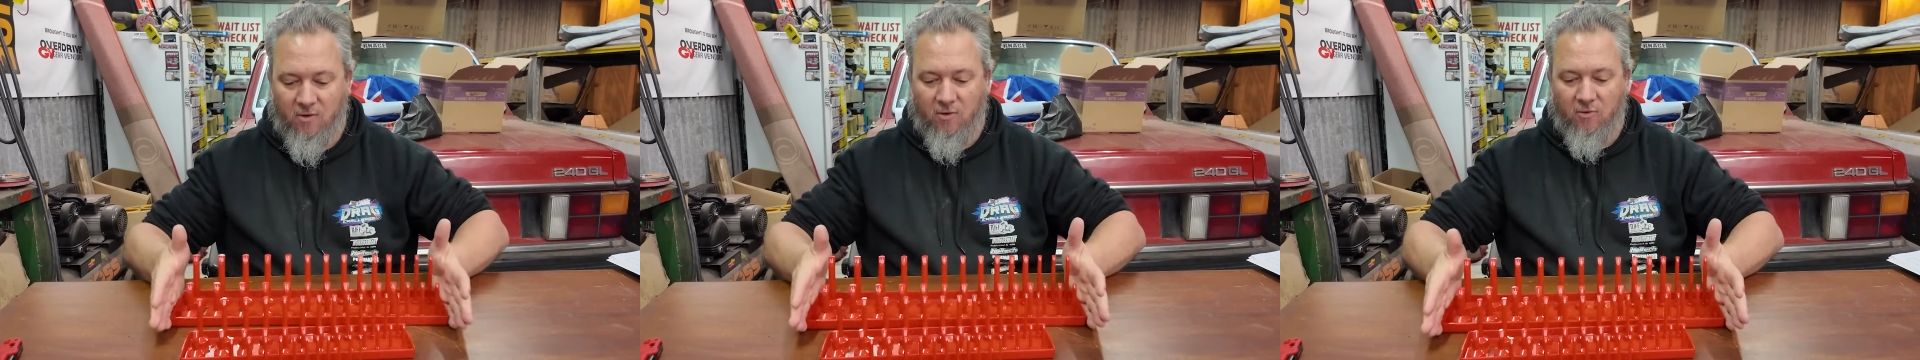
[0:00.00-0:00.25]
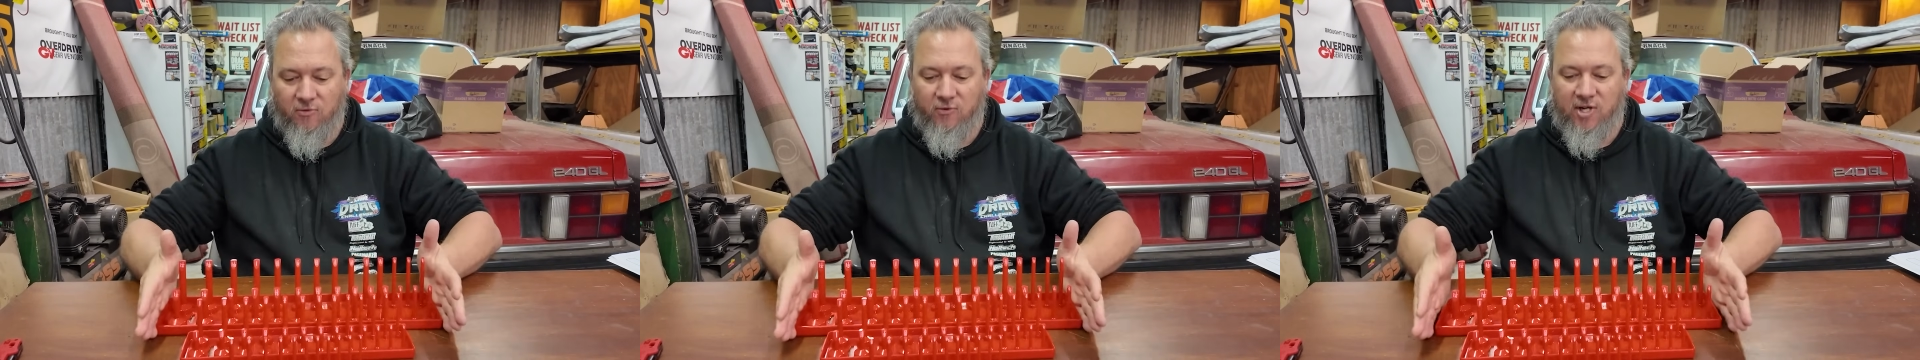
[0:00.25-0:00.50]

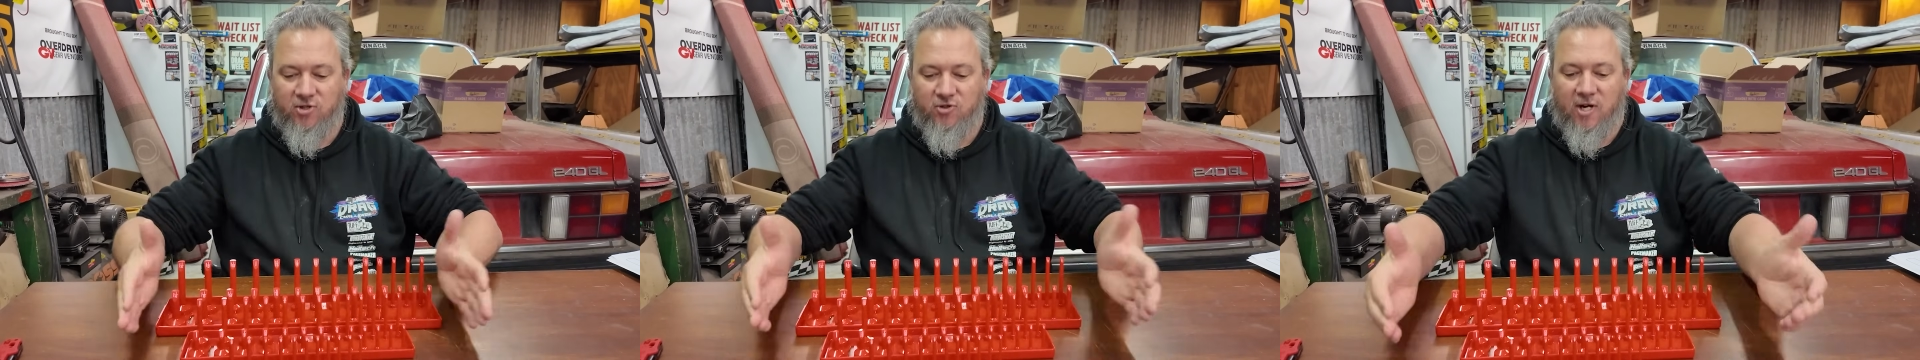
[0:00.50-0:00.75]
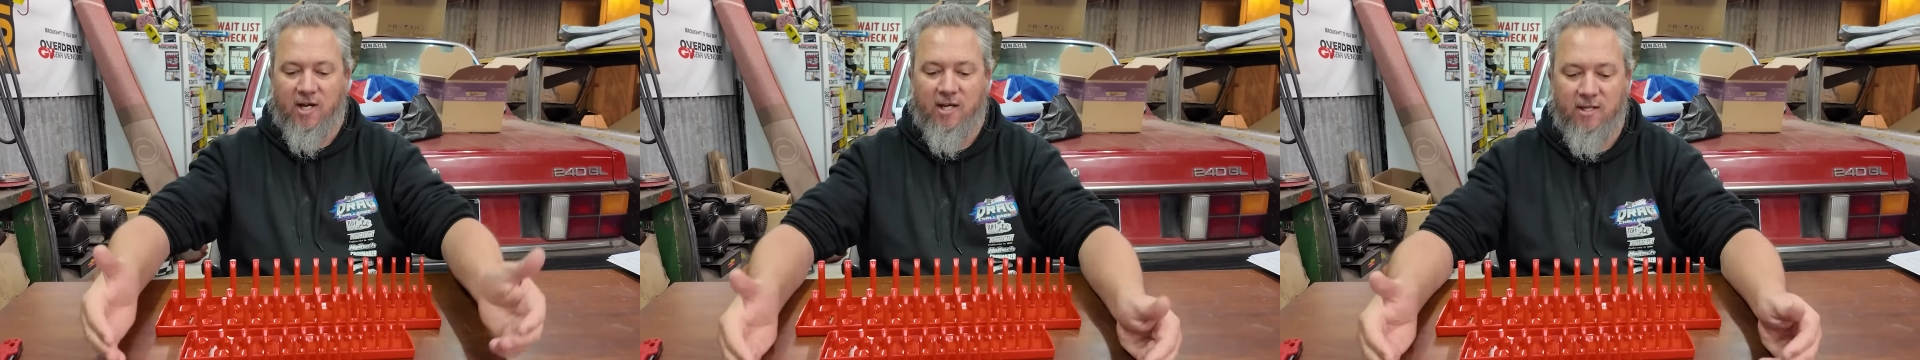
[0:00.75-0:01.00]
all 3
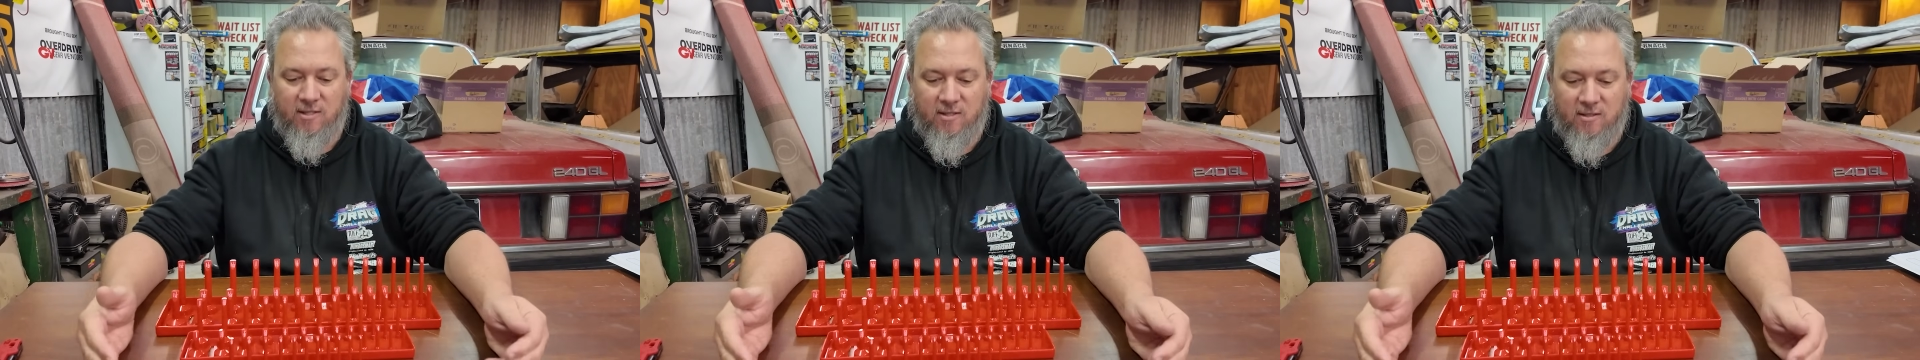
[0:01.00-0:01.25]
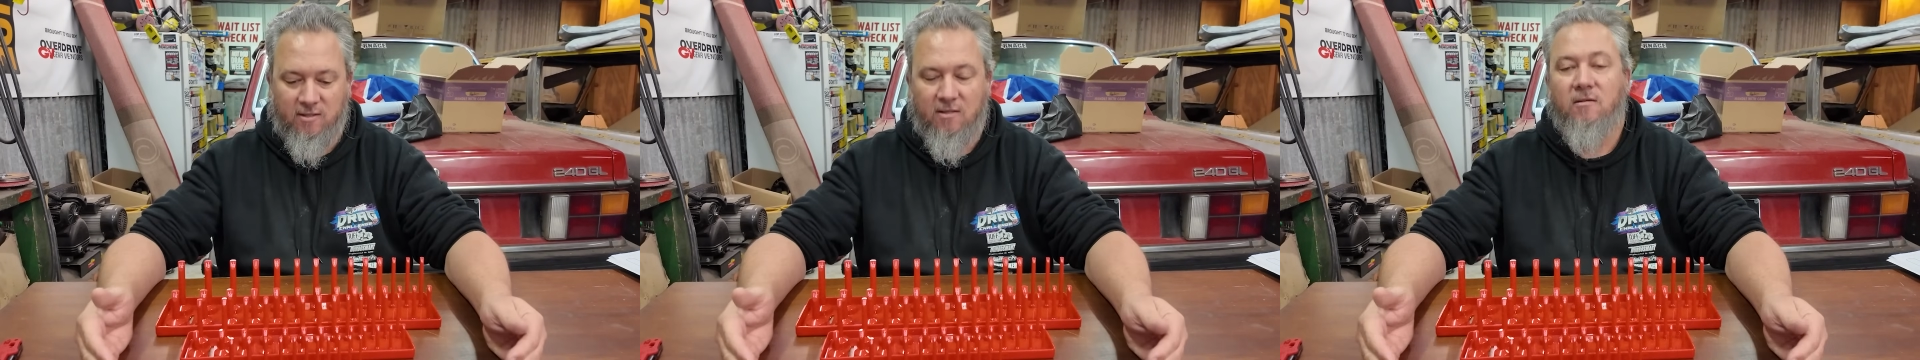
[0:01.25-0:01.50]

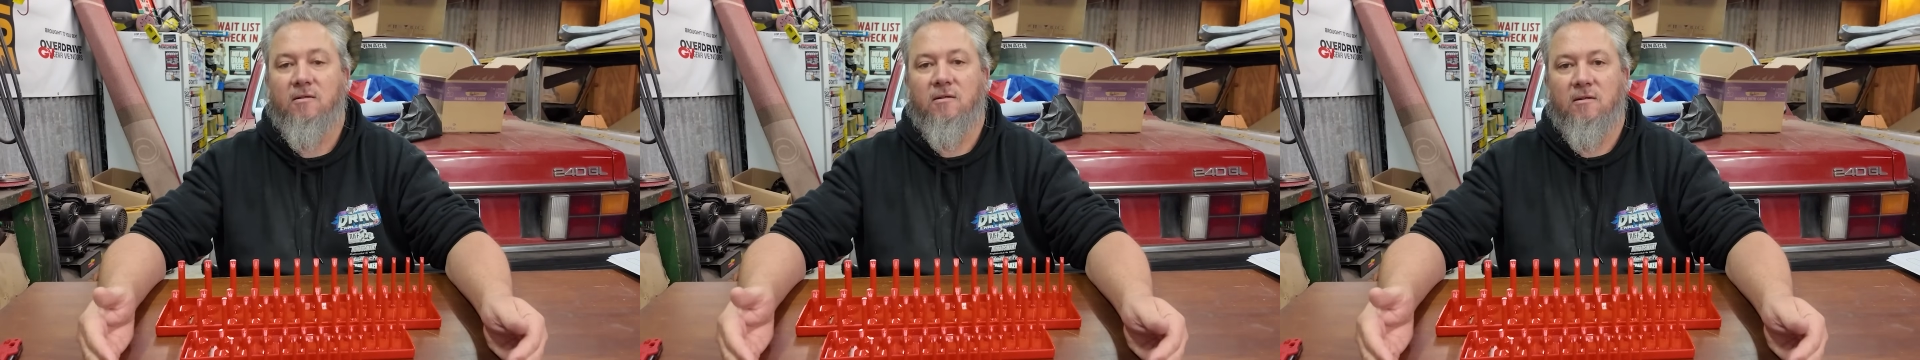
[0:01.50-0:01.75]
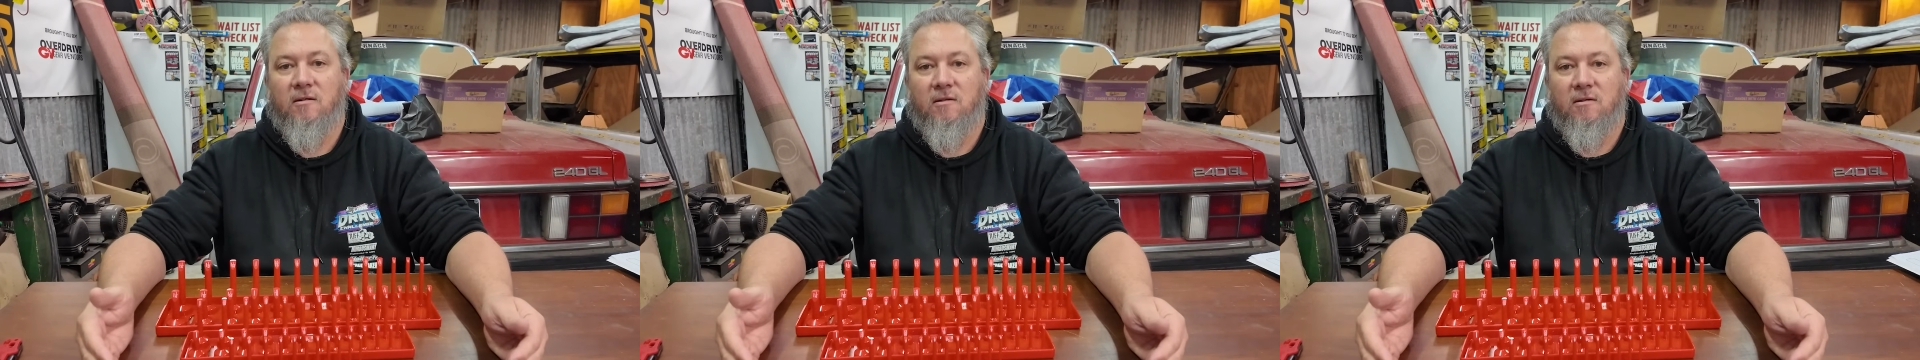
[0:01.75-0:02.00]
trays,
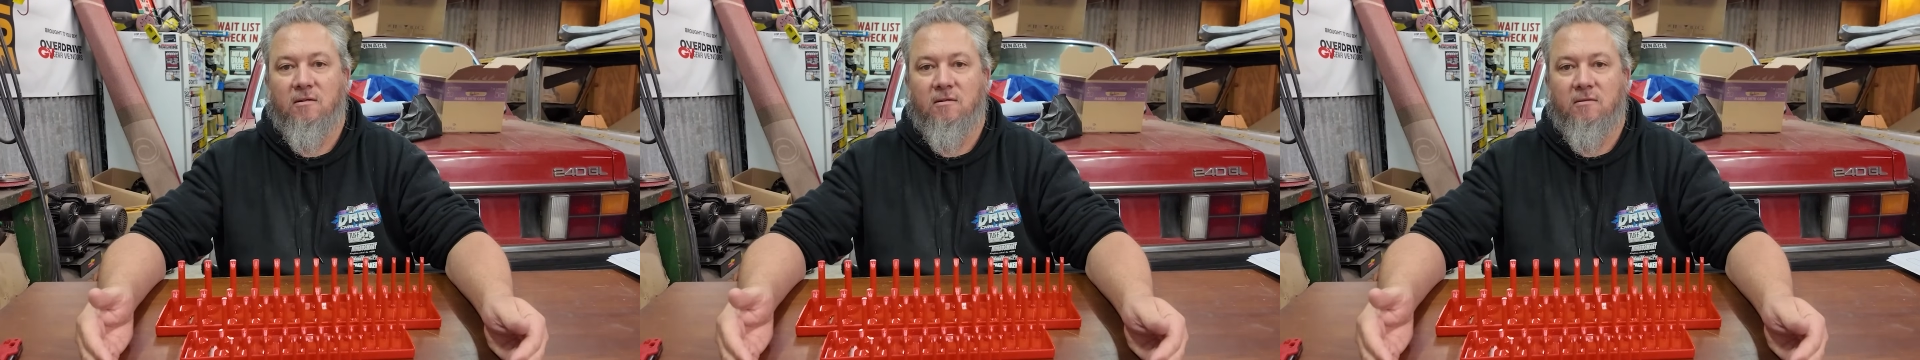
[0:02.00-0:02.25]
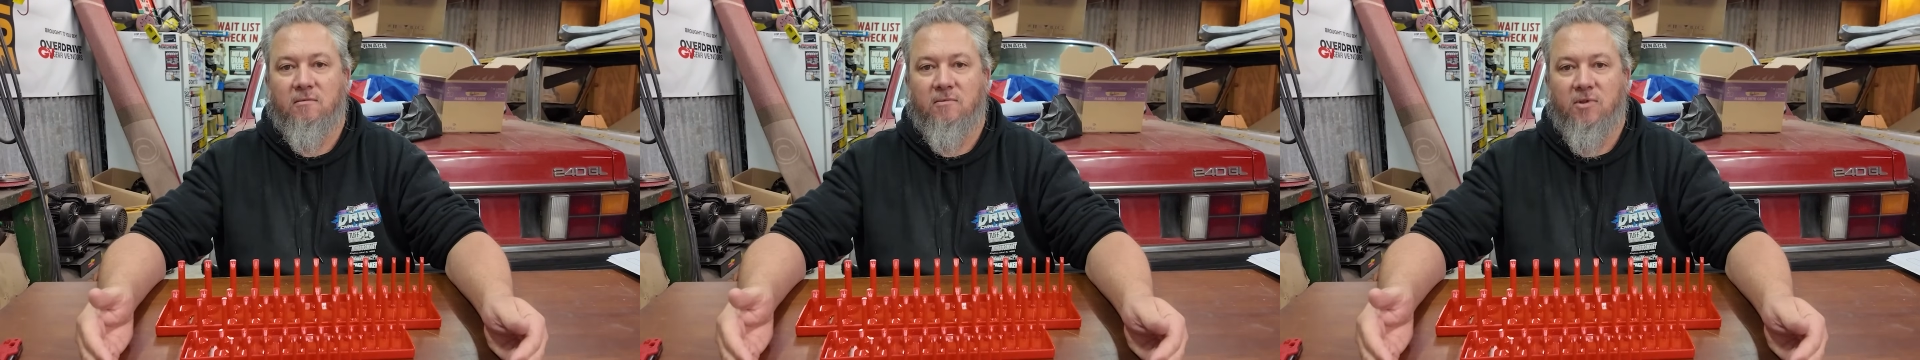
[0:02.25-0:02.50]

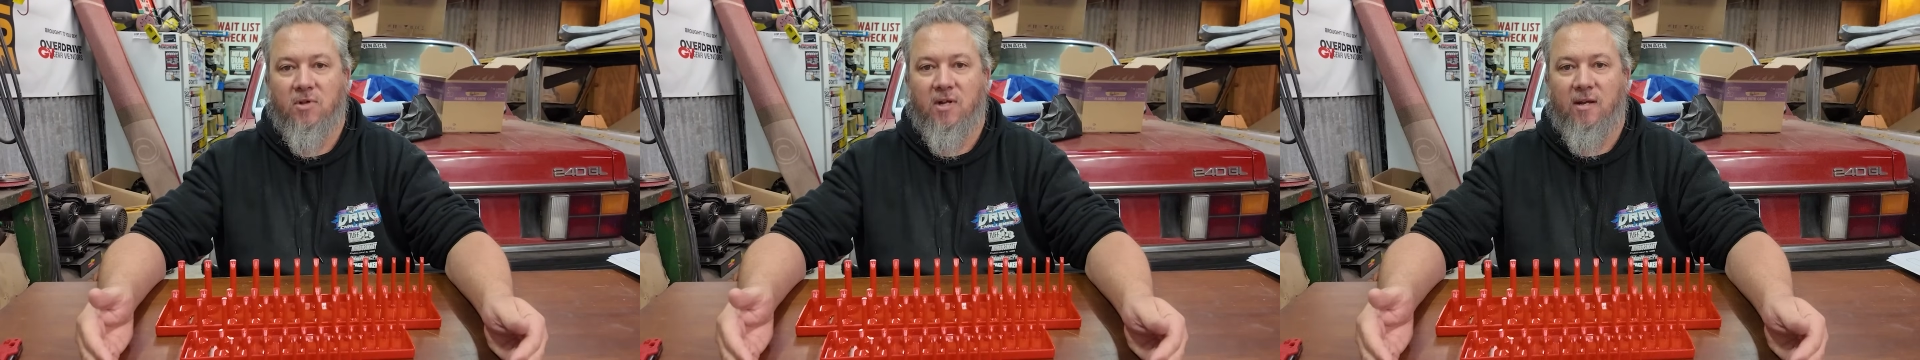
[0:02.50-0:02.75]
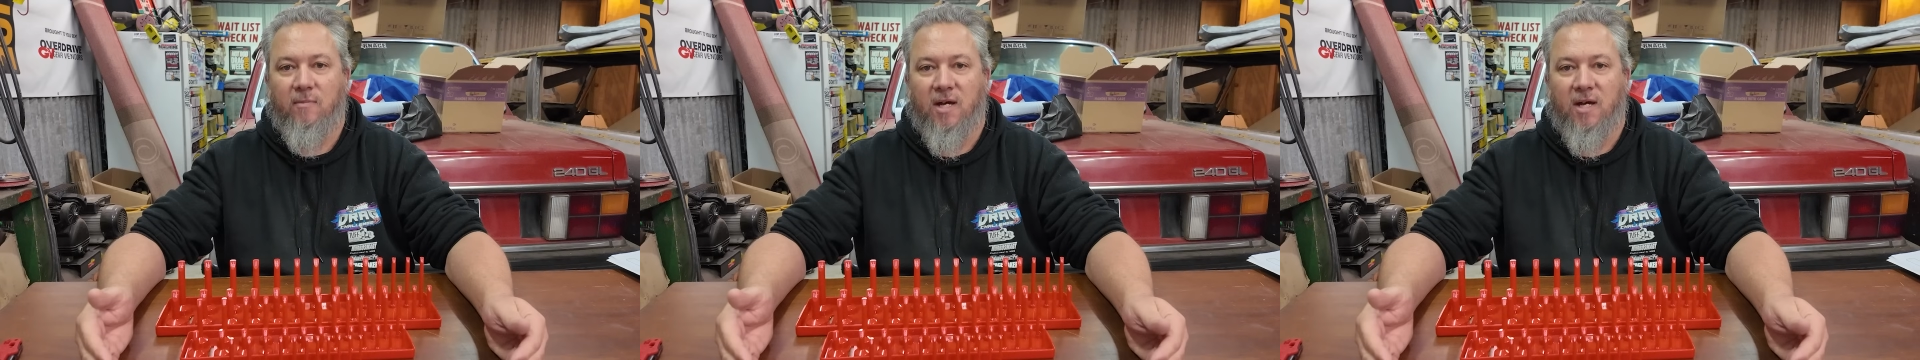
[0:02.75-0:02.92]
$13.